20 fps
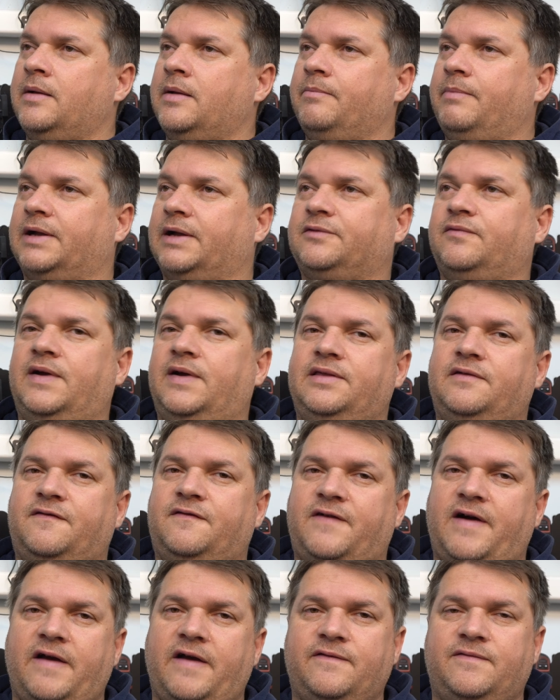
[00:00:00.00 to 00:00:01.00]
but when the
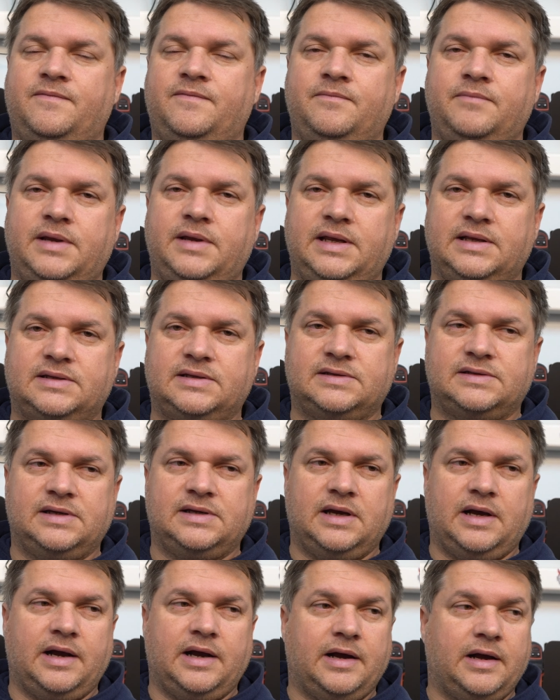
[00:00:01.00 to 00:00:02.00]
five minutes
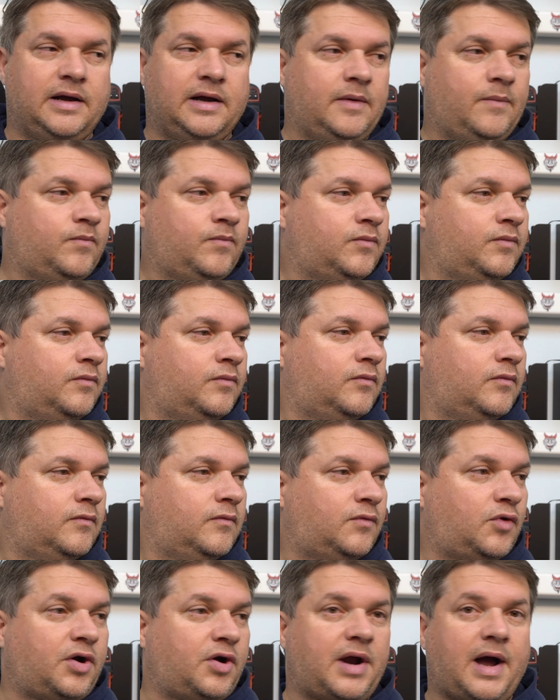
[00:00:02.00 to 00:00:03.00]
um,
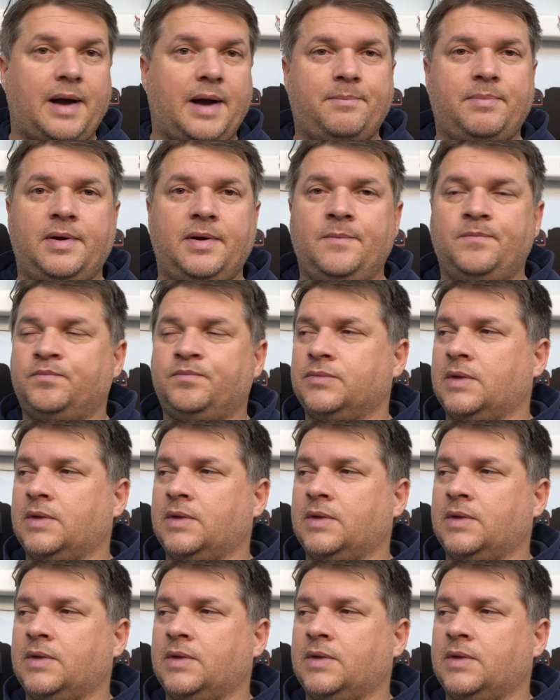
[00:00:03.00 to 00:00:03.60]
were up,